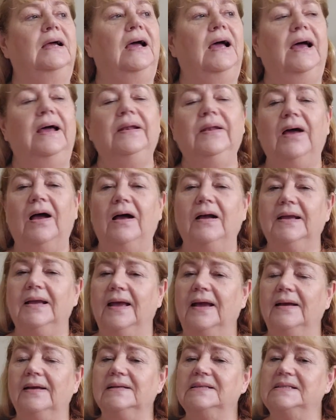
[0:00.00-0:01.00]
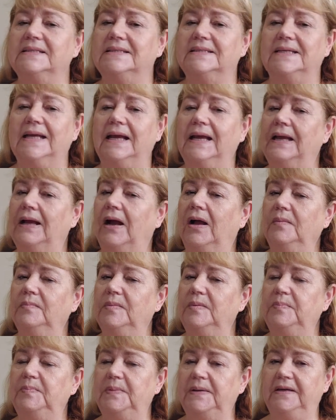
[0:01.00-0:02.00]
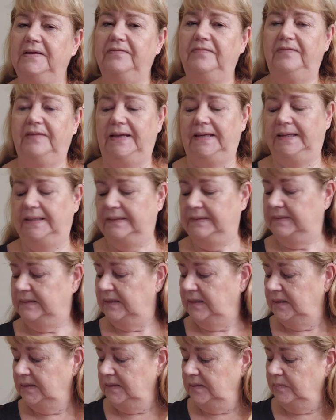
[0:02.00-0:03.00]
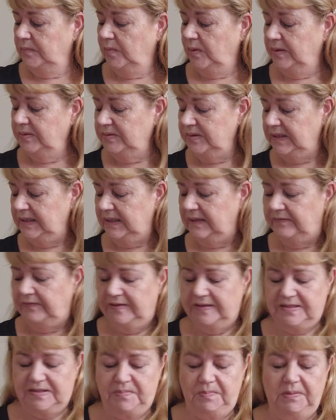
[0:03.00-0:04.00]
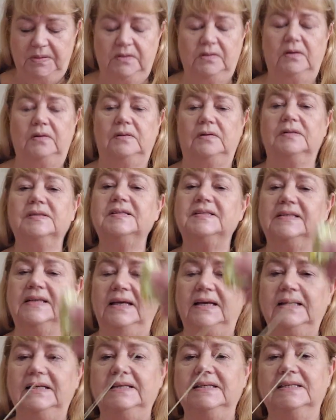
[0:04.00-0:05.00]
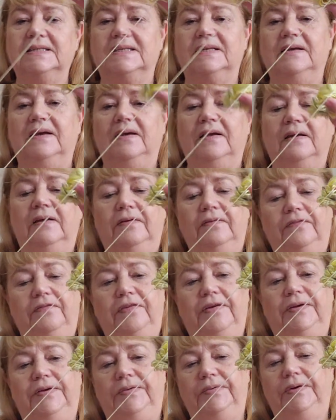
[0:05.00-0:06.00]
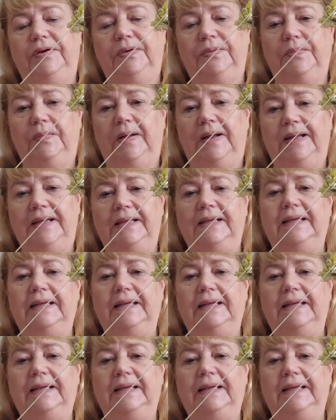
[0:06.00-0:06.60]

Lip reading: And I can't say I'm a big fan, and I'm wondering if it's because it is fingering weight